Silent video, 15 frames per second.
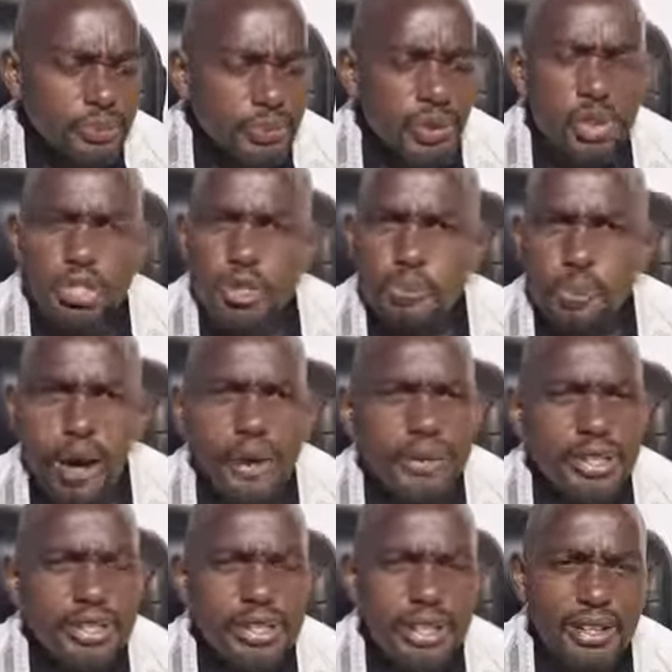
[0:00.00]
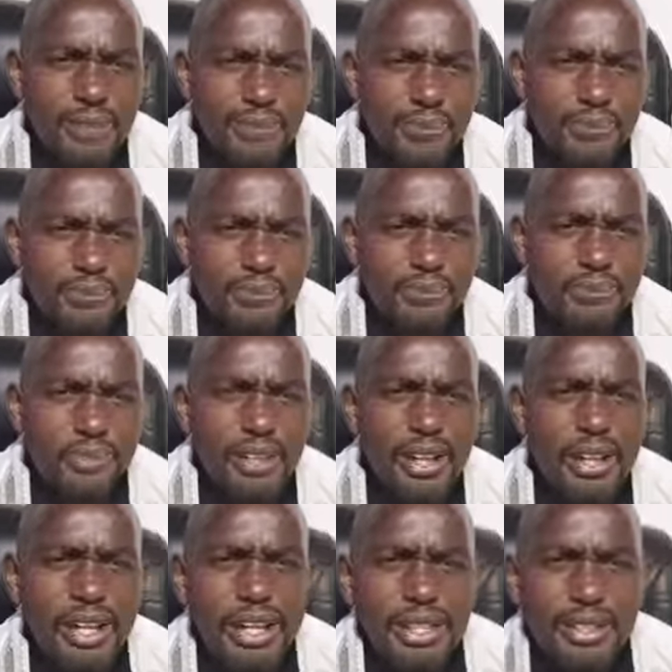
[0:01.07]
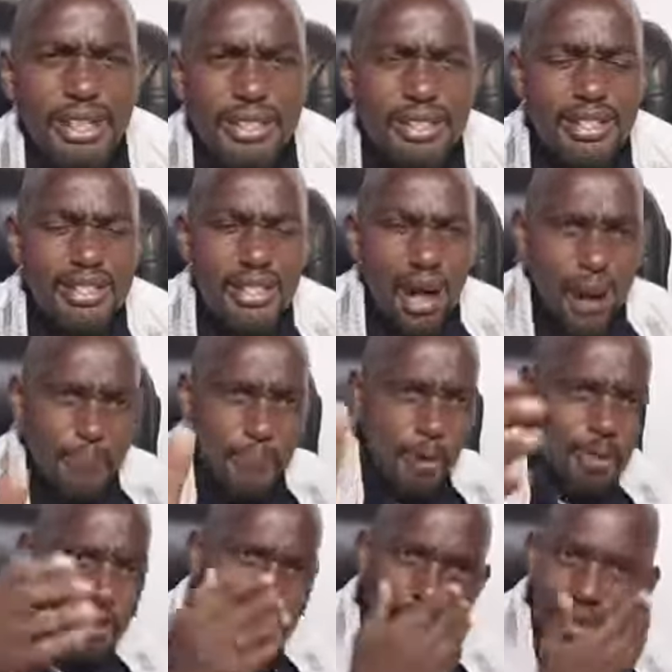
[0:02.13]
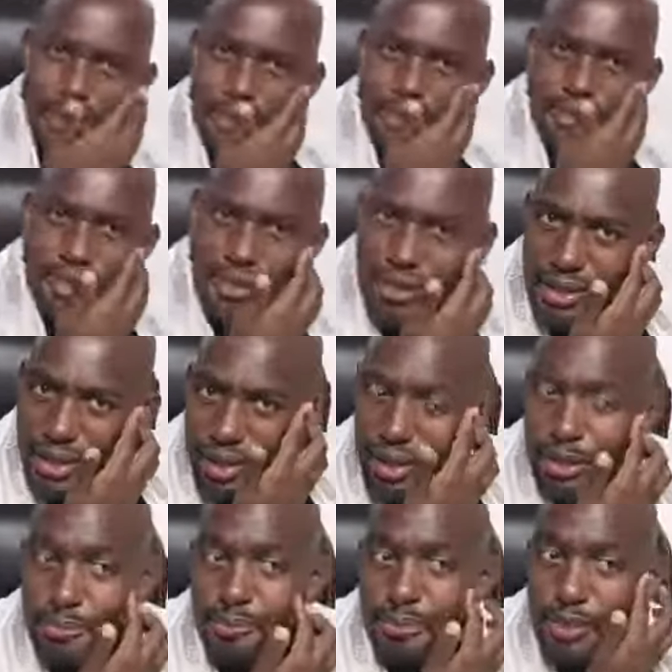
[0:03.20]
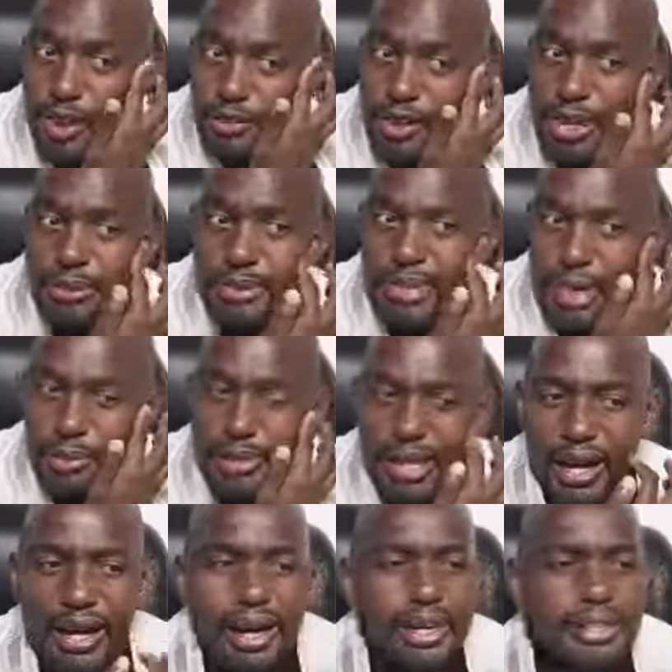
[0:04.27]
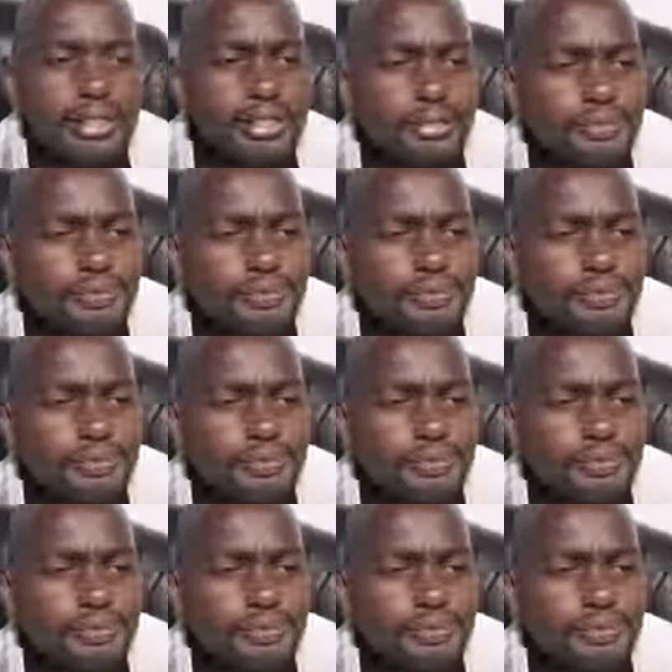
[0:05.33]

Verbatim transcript: prosperity. This is our portion. Proverbs chapter 8.